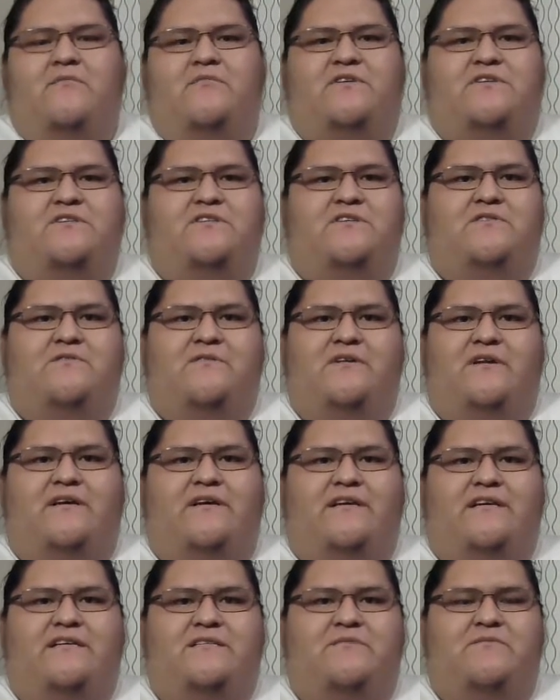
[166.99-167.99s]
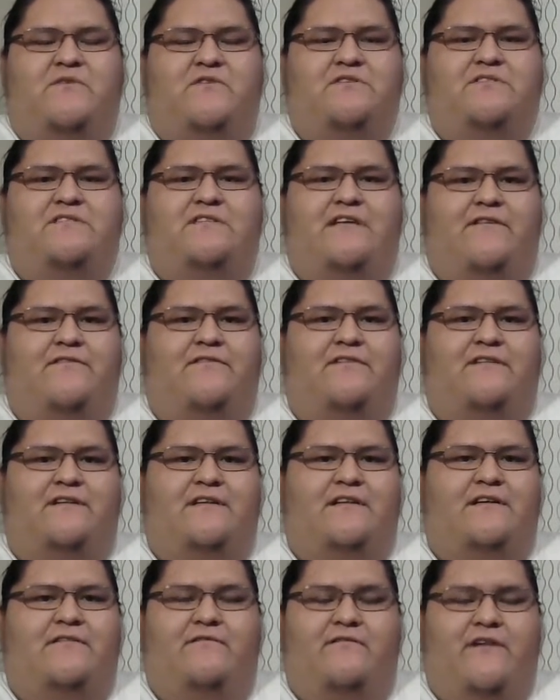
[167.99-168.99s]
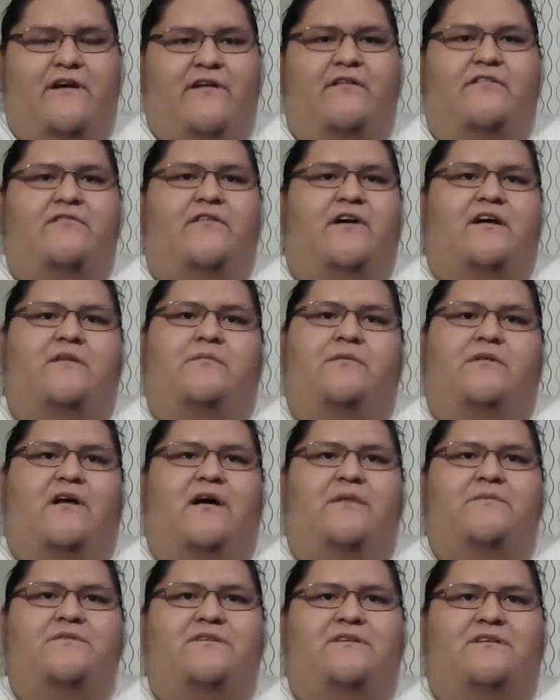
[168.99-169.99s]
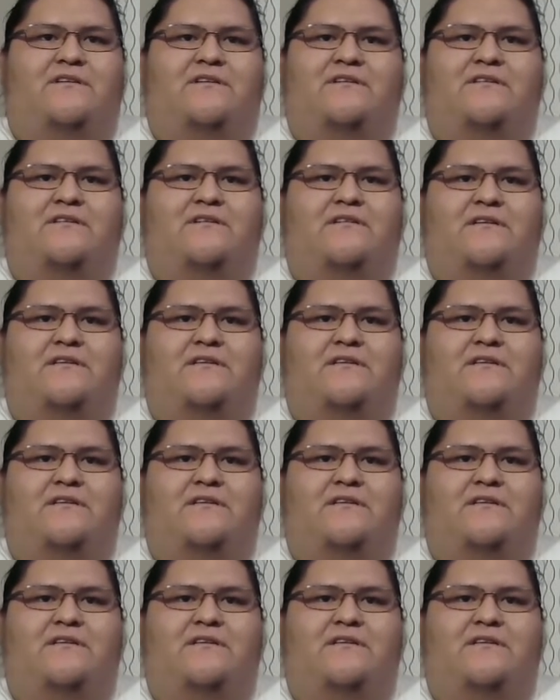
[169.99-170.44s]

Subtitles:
pursuing is most definitely a very viable option